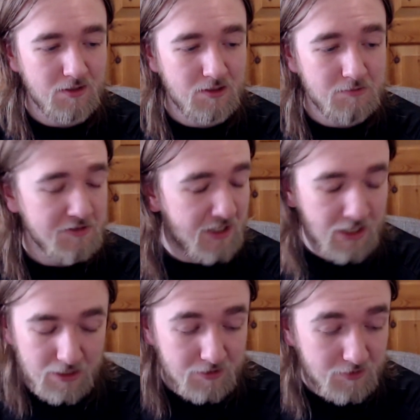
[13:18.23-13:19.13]
But
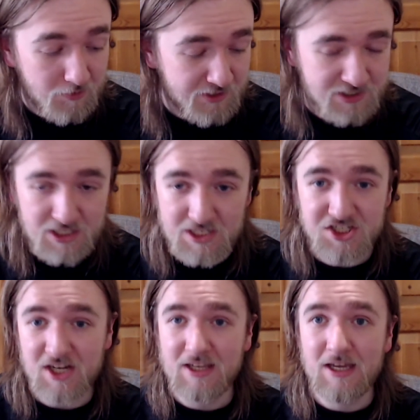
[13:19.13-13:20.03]
yeah, honestly,
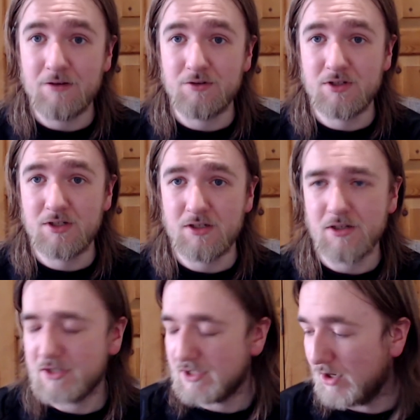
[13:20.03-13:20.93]
check out
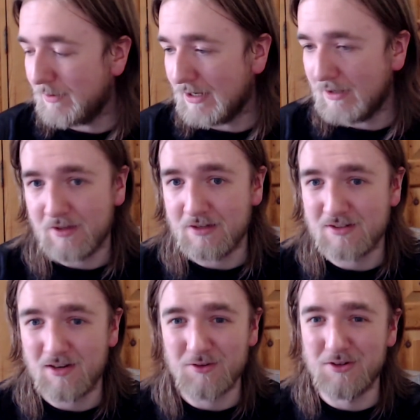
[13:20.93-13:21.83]
so many things
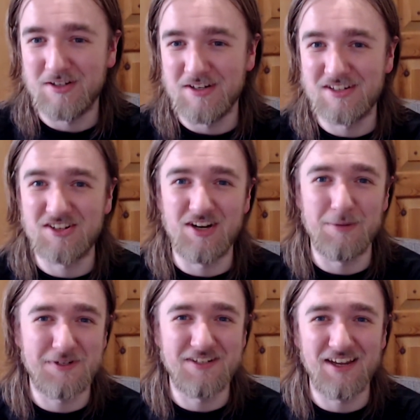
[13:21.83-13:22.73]
I've got in the
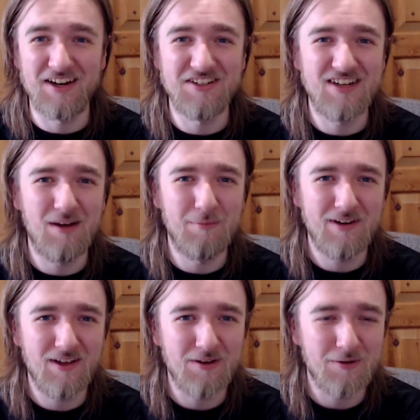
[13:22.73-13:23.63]
description section down
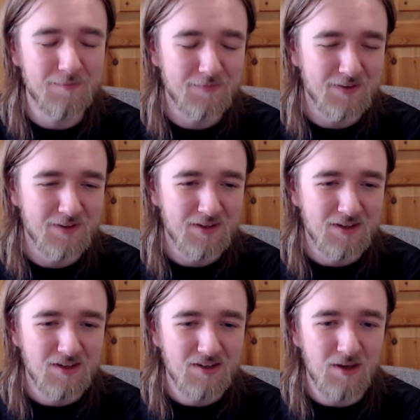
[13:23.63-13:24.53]
below.
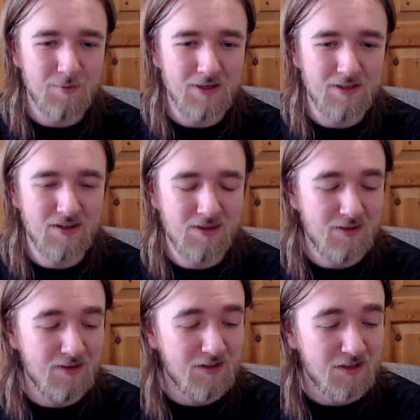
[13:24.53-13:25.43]
I mean,
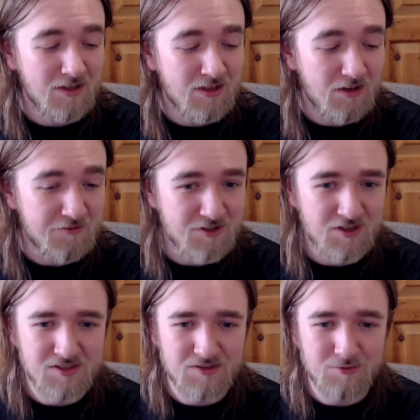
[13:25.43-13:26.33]
I've got
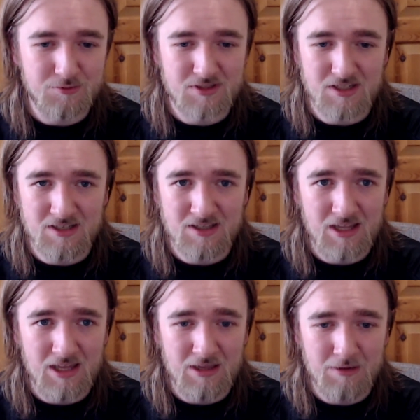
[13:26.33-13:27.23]
articles in
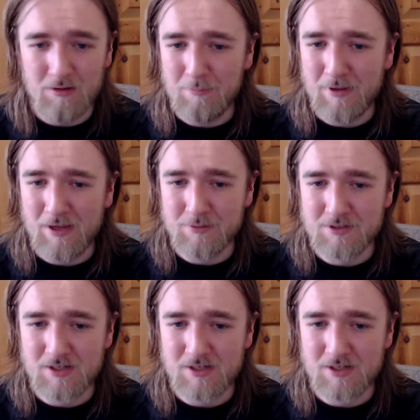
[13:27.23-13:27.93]
there about